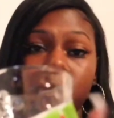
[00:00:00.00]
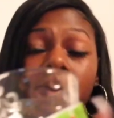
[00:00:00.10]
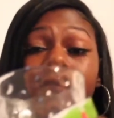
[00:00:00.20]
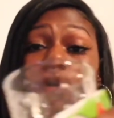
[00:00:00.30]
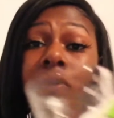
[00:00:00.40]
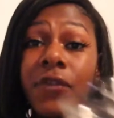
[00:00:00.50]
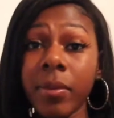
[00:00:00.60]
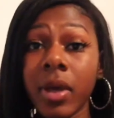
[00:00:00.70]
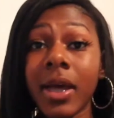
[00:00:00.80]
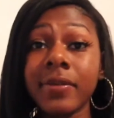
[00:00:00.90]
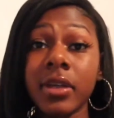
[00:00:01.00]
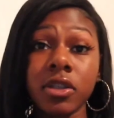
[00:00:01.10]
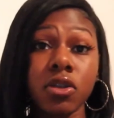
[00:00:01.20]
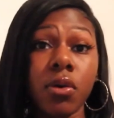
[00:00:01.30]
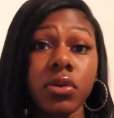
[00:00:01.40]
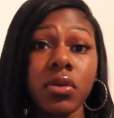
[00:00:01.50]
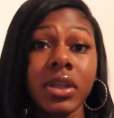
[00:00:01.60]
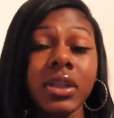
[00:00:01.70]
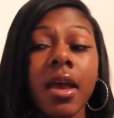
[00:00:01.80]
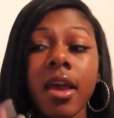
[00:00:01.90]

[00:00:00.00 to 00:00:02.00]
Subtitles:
If you're a female out there that's going through this,